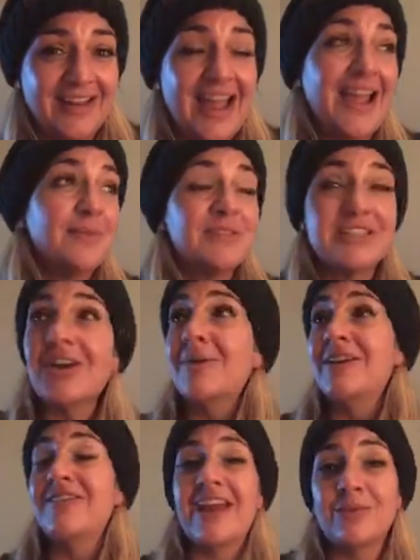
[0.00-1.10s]
I'm sorry, but
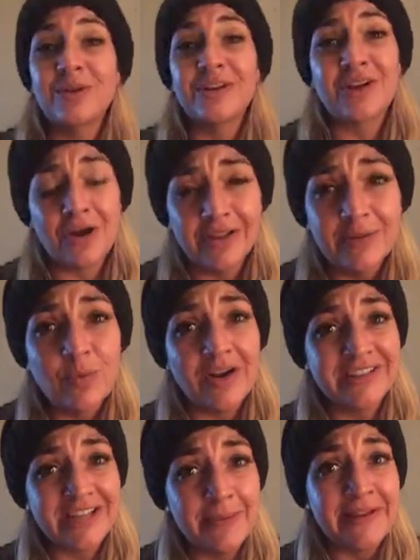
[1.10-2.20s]
if Edward Cullen
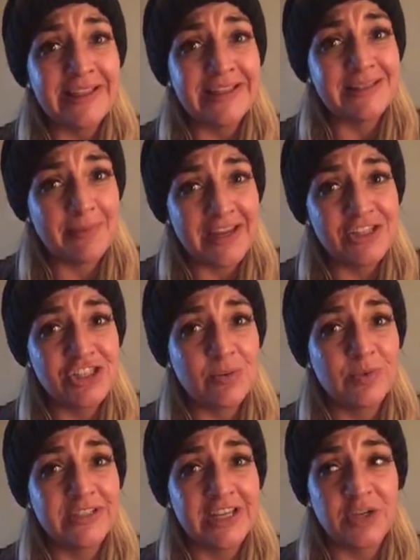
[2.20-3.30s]
walked up in this bitch and
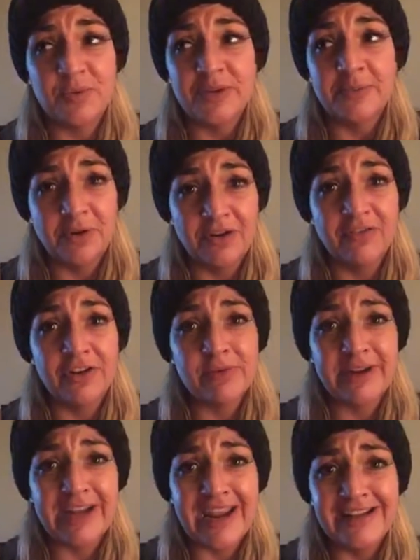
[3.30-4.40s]
was like, you want to burn for 3
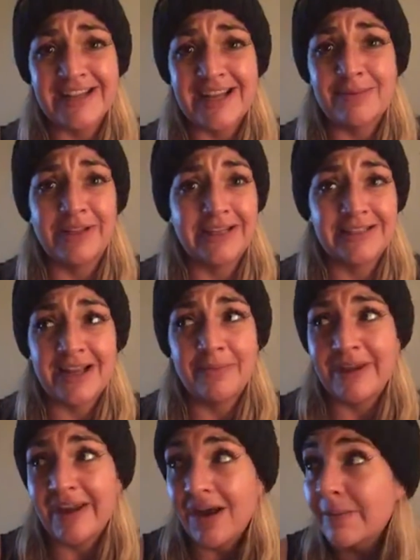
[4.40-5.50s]
days? I'd be like, sign
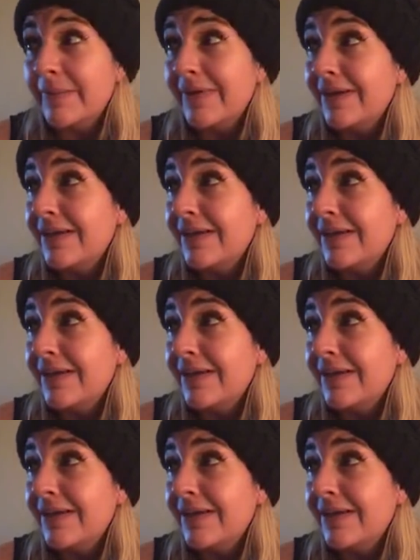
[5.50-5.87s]
me up.